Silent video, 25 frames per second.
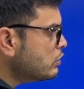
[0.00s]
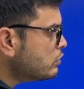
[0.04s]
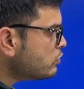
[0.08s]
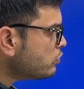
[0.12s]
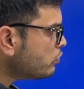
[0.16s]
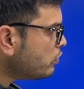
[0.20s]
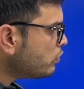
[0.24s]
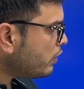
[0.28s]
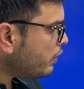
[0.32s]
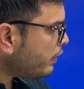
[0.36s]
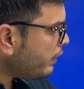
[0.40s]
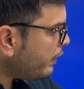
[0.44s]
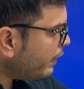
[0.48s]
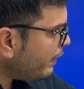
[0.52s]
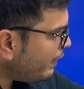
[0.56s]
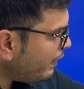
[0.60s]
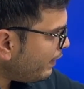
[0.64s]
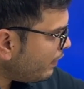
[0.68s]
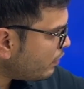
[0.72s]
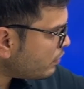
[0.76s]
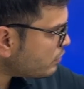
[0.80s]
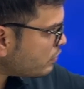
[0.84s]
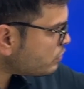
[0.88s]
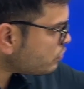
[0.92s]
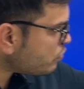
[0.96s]
So the
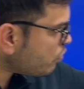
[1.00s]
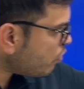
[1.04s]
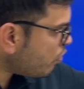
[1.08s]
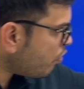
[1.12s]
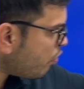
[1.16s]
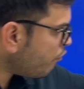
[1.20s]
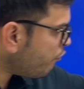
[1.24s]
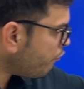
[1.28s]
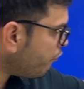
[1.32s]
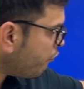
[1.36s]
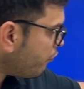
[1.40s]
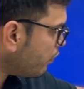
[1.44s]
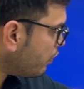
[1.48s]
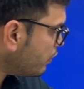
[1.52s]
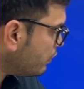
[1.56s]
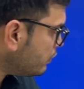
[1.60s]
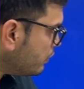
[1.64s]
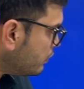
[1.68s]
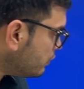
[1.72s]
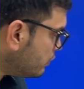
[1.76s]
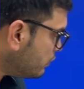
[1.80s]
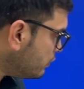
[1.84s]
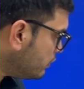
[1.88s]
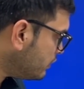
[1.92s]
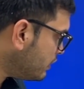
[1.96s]
radius of
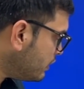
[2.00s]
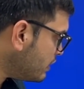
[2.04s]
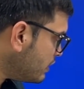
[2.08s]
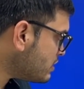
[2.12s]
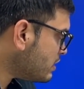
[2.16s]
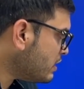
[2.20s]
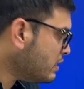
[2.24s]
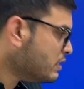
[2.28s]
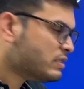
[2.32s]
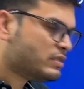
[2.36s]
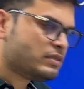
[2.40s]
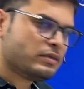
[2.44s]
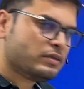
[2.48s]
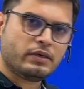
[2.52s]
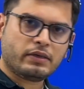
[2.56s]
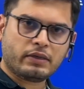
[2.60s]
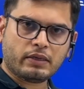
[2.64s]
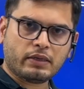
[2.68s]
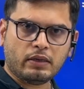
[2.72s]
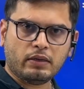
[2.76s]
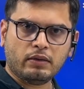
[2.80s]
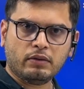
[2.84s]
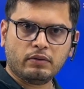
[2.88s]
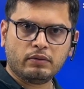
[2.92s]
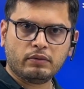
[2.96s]
this in
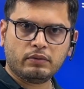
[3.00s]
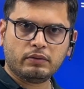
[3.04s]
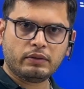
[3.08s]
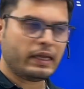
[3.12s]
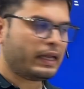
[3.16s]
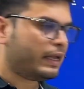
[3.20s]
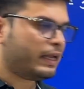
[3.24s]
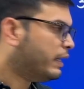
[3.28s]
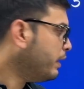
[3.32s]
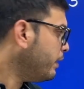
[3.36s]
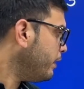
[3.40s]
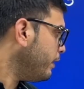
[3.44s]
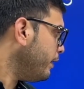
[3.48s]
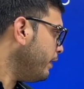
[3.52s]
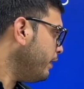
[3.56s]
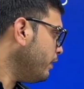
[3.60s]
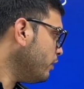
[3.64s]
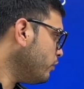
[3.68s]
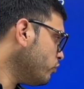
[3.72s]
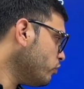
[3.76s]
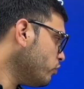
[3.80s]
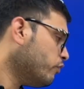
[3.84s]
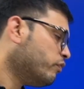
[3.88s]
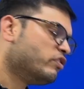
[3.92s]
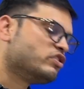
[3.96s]
circle, the in
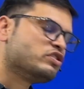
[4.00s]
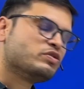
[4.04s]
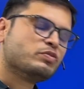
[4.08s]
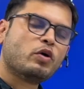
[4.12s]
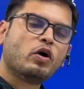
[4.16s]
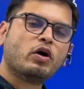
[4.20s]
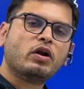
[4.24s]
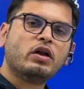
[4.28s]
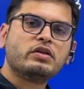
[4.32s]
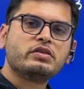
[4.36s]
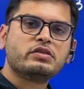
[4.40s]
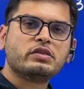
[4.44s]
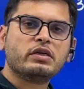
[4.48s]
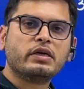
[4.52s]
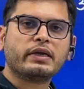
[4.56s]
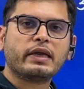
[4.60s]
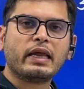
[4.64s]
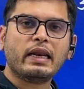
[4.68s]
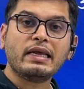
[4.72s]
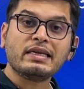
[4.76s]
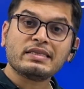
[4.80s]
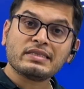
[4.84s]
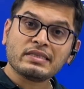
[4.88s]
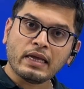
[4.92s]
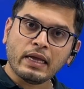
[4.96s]
radius of the smaller
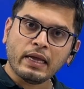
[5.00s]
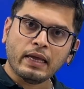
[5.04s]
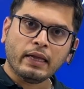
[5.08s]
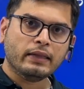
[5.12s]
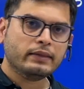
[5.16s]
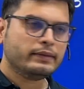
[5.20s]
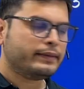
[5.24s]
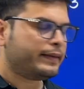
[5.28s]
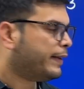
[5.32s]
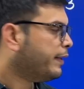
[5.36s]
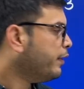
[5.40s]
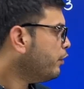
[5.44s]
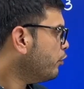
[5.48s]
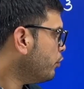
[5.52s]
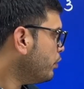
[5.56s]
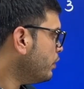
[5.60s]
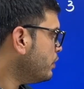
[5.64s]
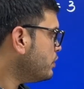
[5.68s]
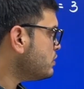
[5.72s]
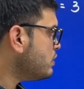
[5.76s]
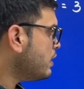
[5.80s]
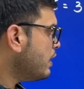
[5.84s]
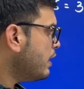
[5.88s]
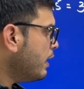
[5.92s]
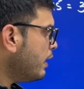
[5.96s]
circle is 3 units.